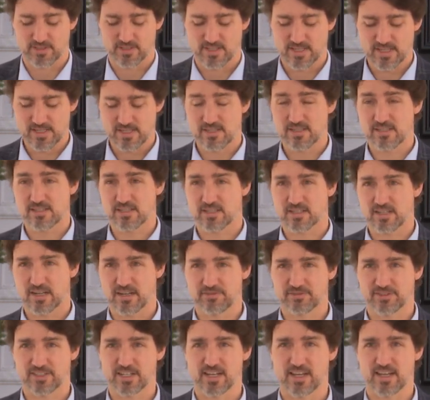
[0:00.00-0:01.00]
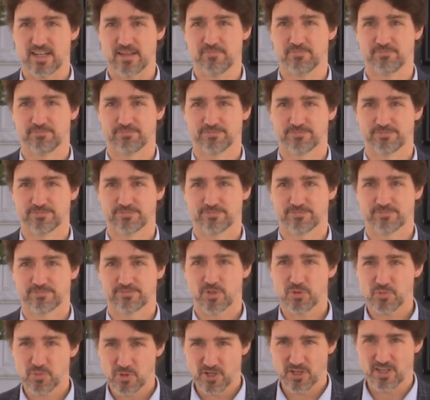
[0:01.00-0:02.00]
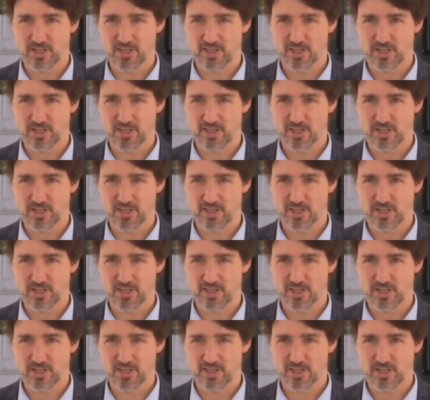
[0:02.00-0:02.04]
This is a tough time, but we're